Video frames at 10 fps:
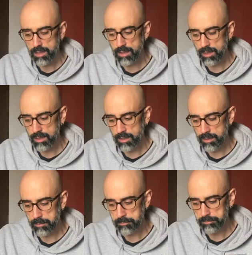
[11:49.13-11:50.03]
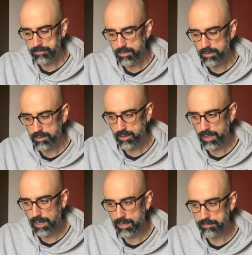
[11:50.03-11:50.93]

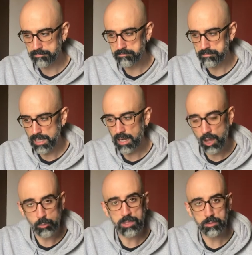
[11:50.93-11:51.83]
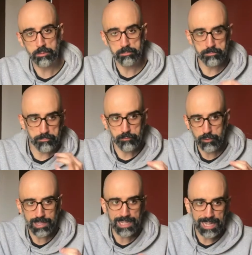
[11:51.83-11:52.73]
and allow me to
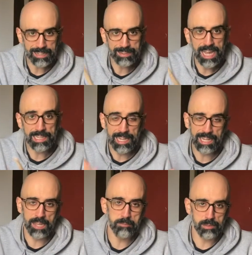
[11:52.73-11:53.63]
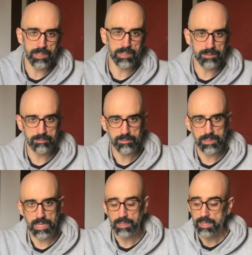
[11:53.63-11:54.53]
feel like that, like I'm playing
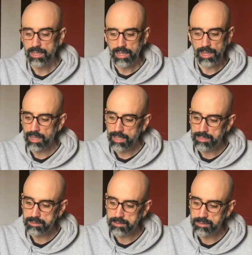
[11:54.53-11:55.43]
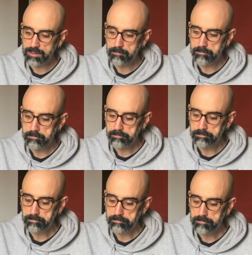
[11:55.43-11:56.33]
that. And
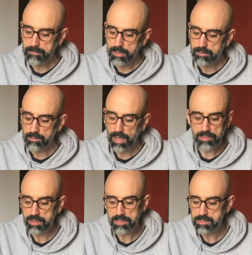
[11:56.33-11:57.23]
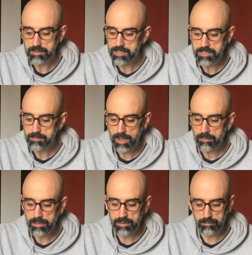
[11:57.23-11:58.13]
I think it's
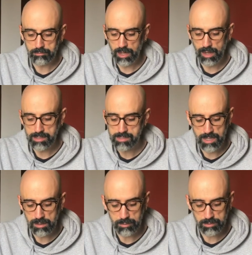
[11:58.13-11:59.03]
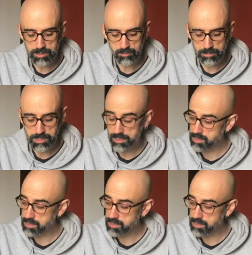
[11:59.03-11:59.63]
maybe what I can say about this drumstick.